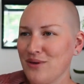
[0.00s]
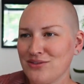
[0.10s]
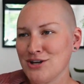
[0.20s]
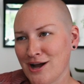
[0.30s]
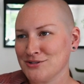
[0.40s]

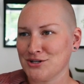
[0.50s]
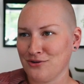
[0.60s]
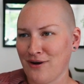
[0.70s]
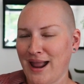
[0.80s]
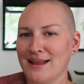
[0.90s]
with Dr.
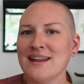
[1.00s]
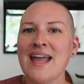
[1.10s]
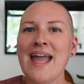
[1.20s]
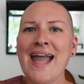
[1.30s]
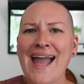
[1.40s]
Grant,
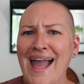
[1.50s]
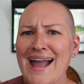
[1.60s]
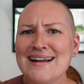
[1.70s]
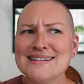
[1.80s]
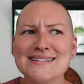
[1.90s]

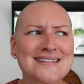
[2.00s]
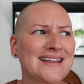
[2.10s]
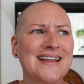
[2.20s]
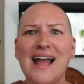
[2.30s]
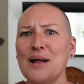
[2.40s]
has
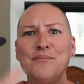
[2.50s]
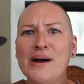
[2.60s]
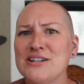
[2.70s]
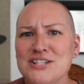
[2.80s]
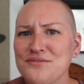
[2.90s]
a
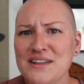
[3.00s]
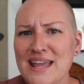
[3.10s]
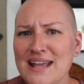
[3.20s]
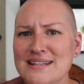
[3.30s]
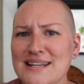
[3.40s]
bunch of
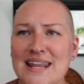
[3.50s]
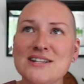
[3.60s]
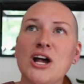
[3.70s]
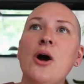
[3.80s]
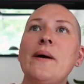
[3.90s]
kids and
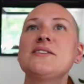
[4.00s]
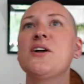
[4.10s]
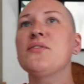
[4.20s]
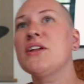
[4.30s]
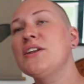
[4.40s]
he's always
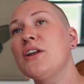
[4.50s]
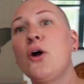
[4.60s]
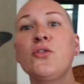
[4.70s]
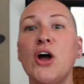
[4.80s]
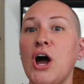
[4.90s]
on the
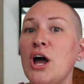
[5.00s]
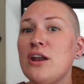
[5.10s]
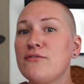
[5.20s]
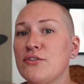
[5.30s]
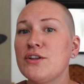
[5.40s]
on the
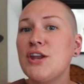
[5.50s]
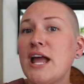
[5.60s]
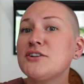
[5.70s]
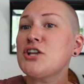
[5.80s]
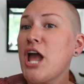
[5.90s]
hunt for the
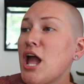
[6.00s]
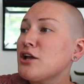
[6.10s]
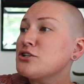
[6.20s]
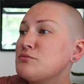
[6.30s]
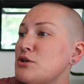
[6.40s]
next
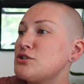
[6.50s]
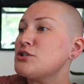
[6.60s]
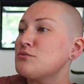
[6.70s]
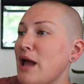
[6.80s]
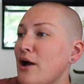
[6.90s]
ex
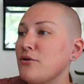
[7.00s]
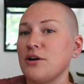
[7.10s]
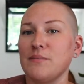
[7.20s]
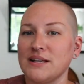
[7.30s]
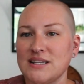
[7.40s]
Mrs.
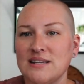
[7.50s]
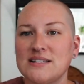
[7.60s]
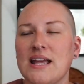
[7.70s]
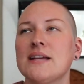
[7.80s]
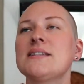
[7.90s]
Malcolm as he
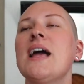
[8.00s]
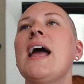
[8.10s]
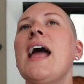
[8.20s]
says.